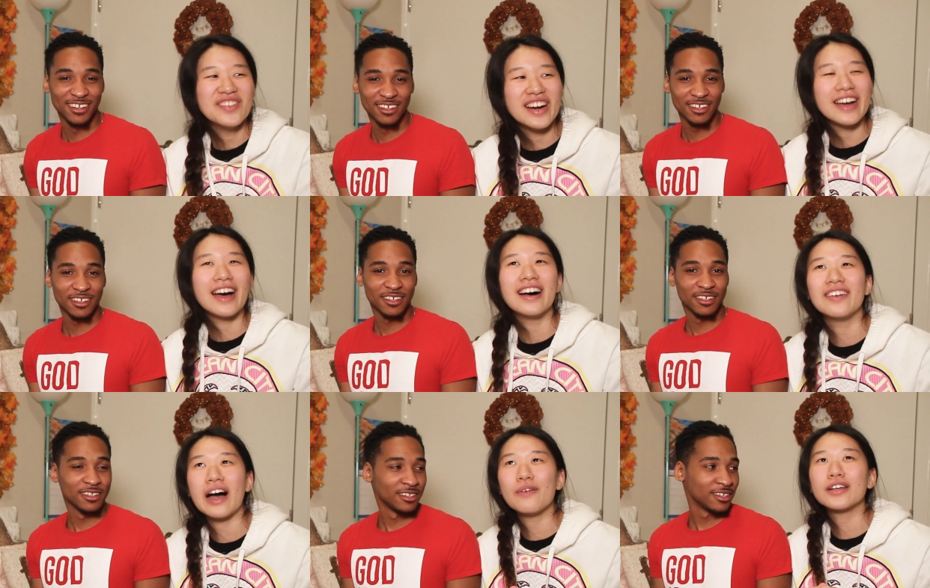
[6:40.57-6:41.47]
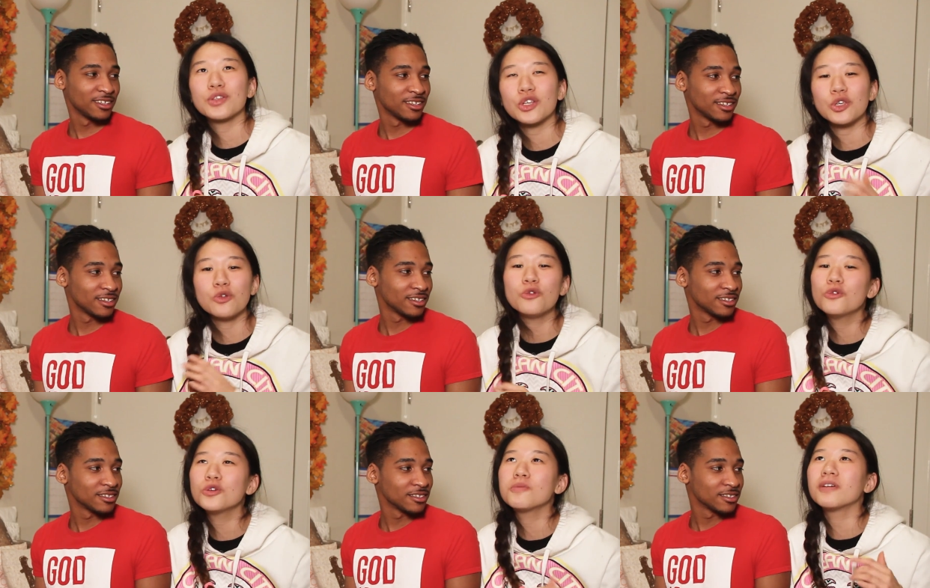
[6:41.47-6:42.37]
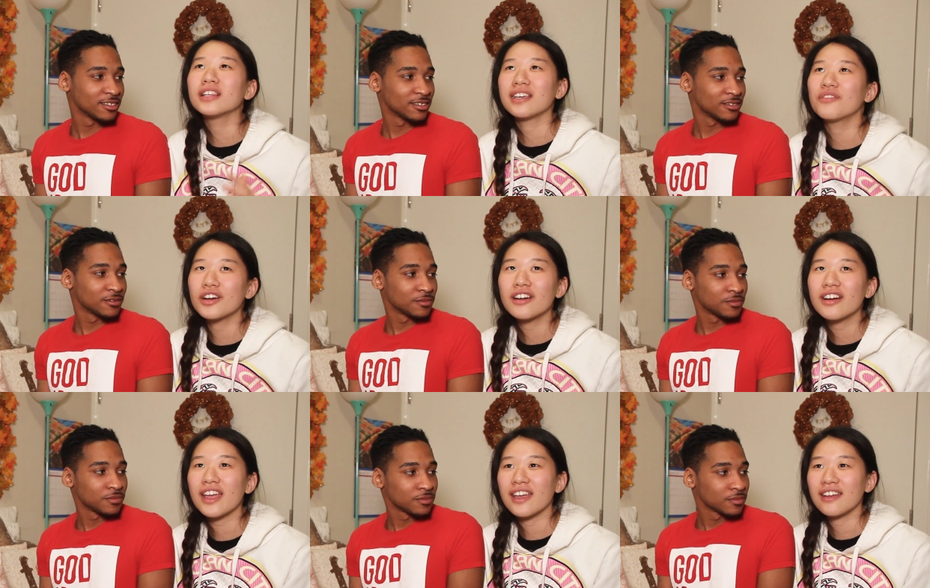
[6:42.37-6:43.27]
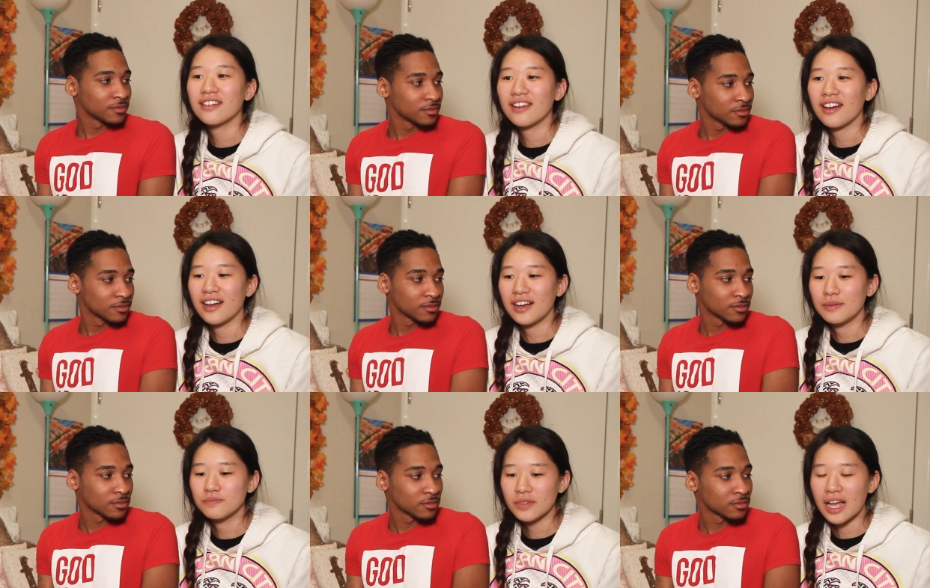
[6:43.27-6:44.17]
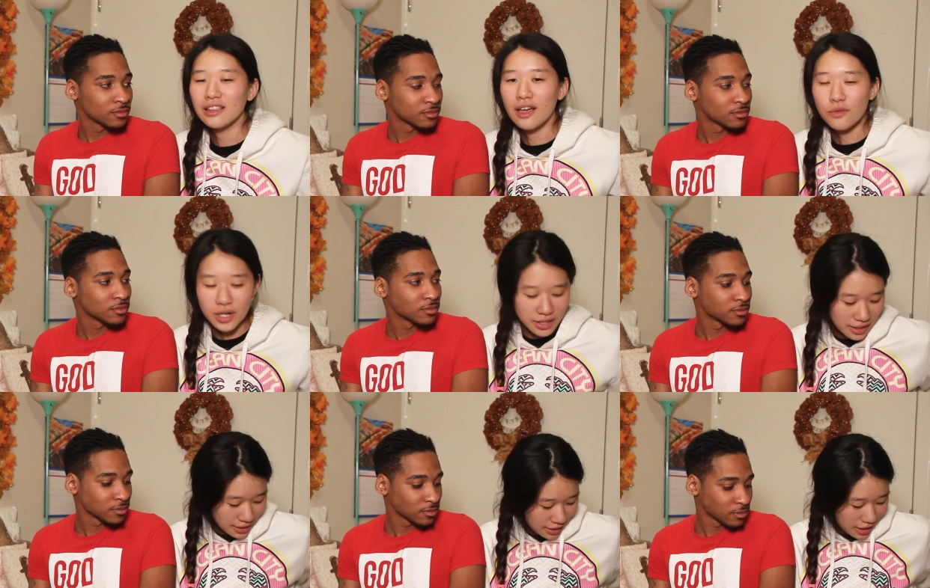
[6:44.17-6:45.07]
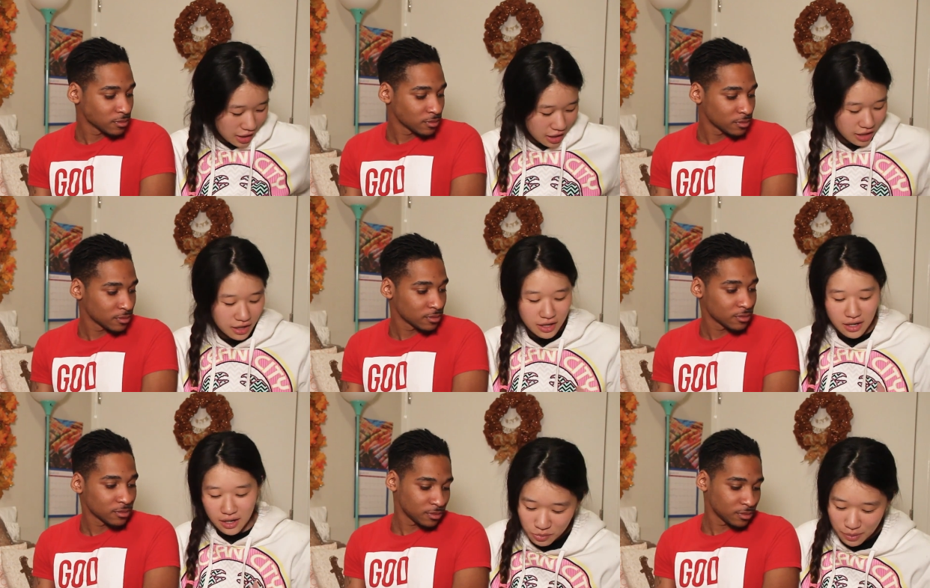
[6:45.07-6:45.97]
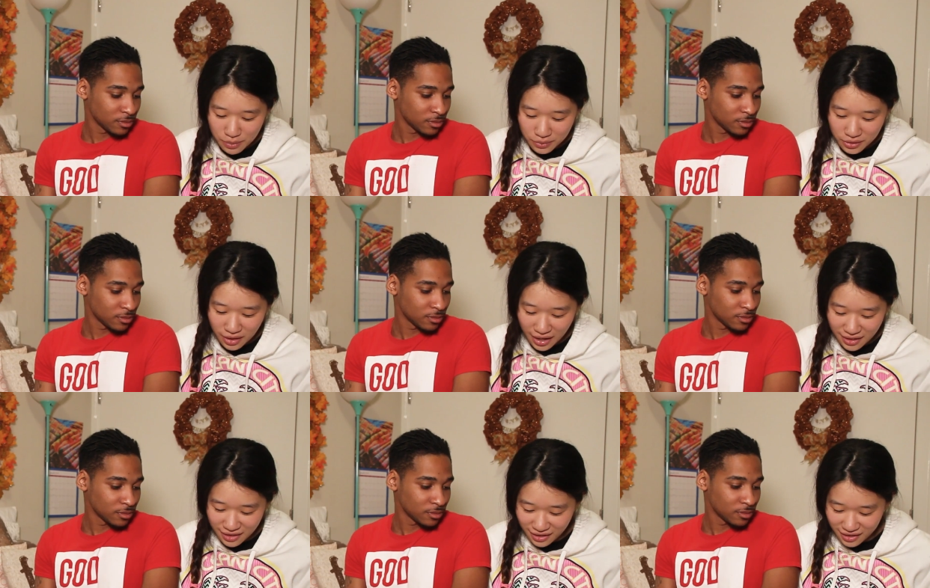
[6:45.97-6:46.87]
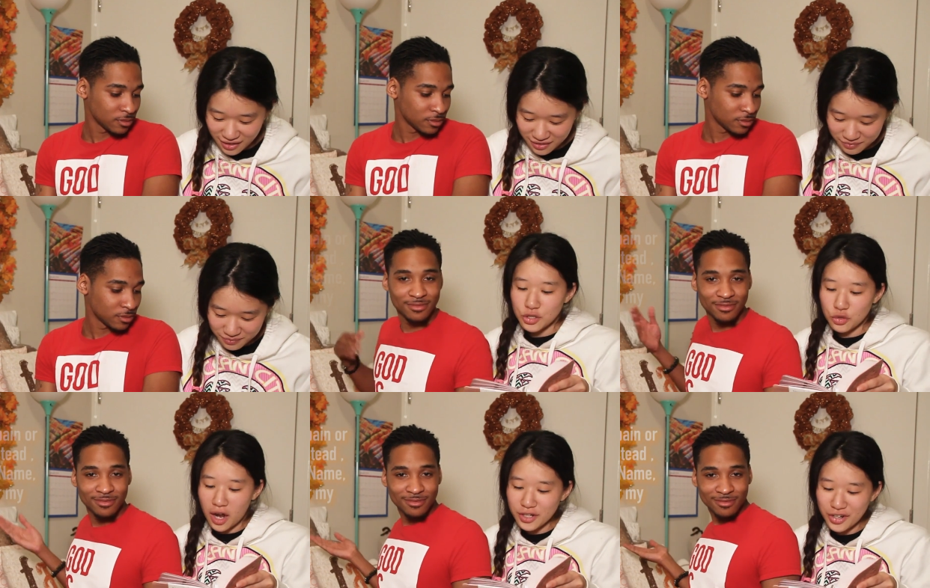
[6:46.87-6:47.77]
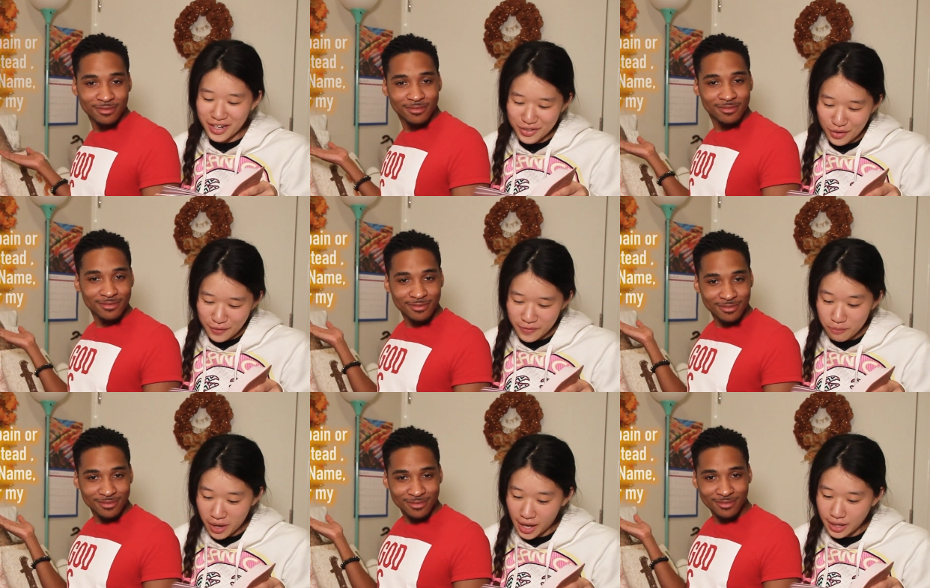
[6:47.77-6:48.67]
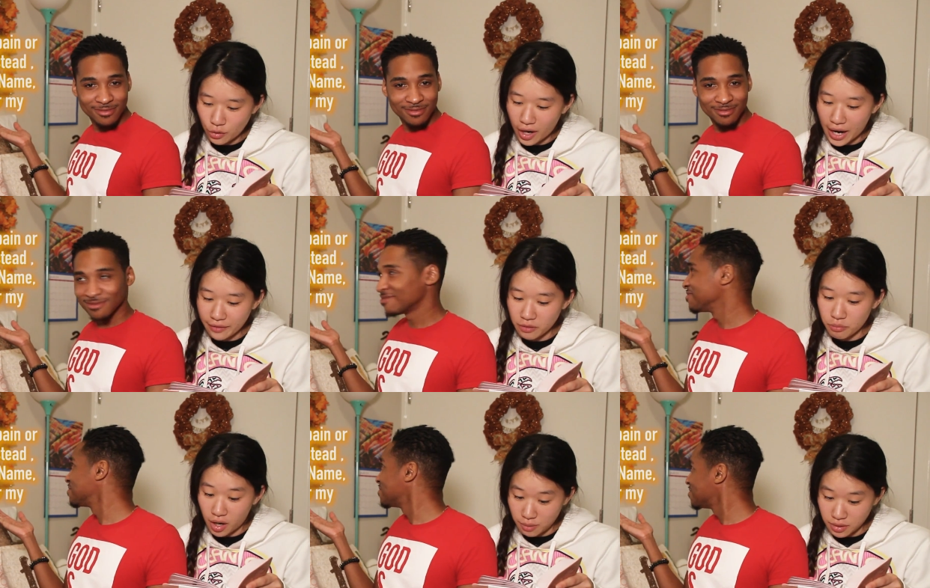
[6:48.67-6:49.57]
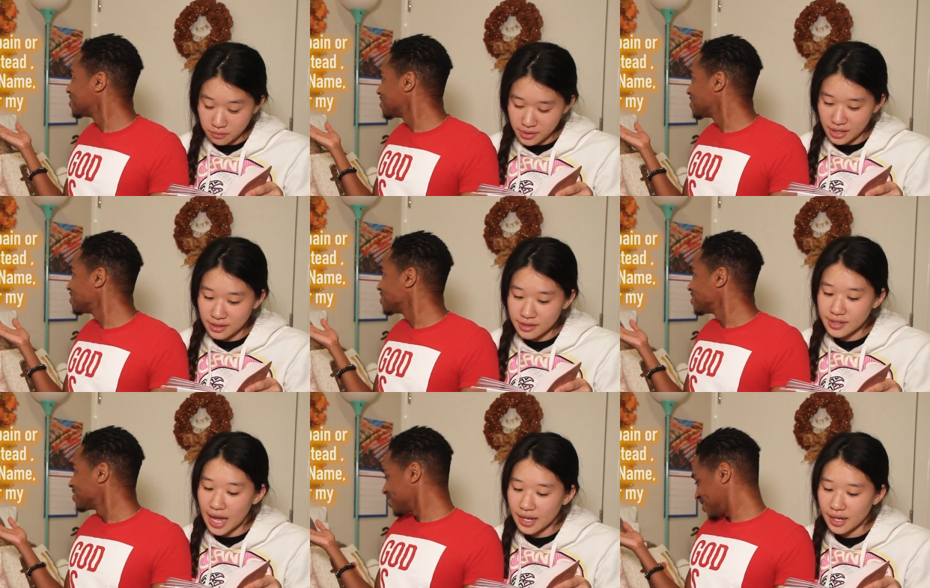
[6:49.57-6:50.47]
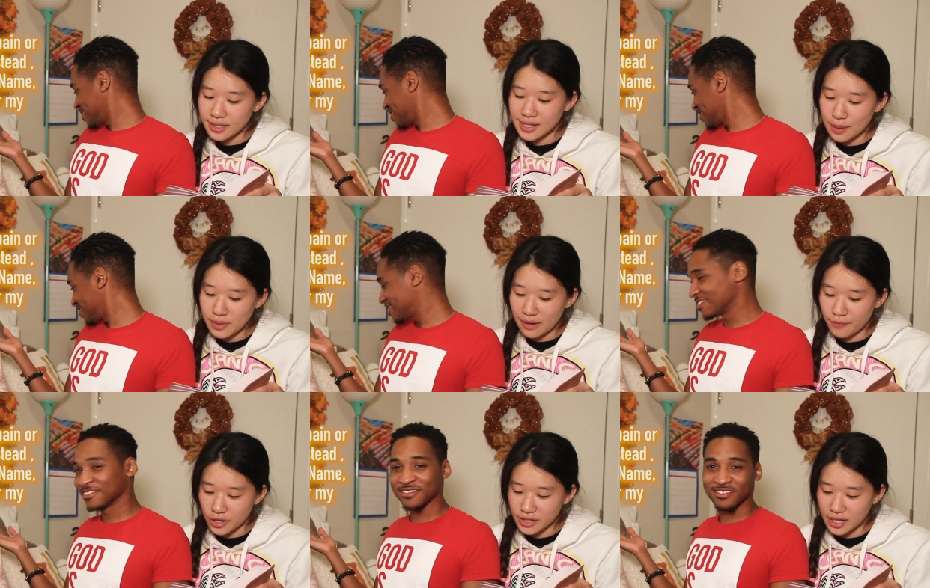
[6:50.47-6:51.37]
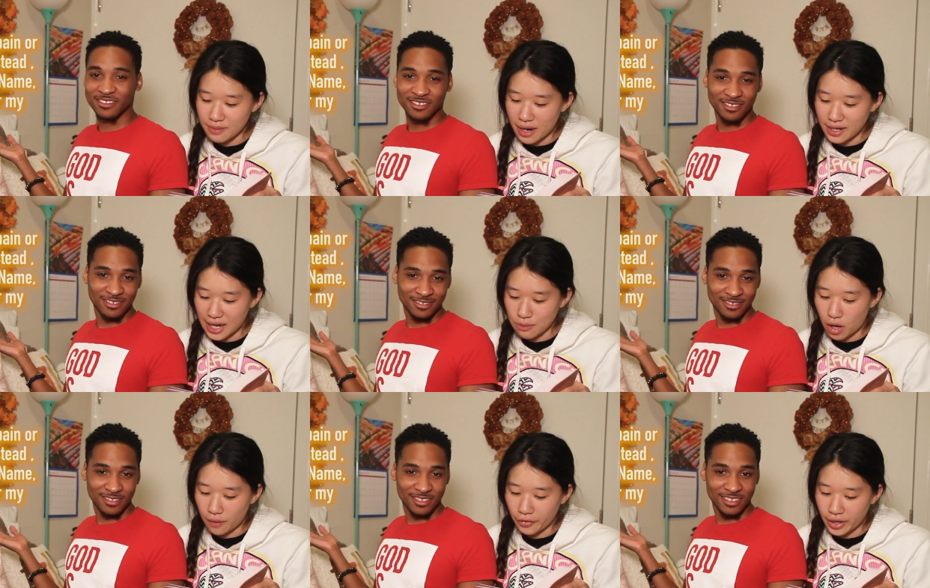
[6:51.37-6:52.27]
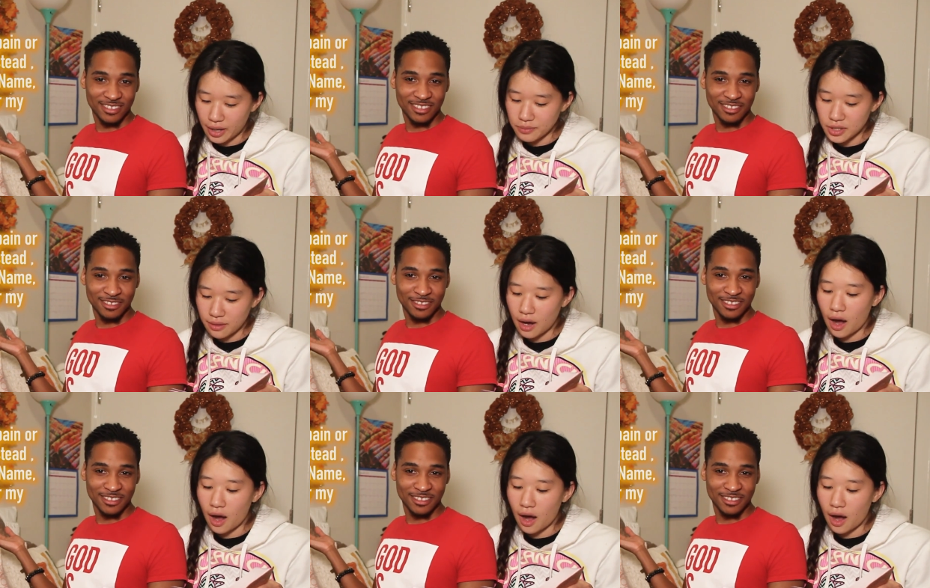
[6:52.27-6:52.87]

Speaker 1: But I'm also a huge believer in, I love what it says here. You might be able to do the hand thing here. Do not try to run from pain or hide from problems. Instead, accept adversity in my name, offering it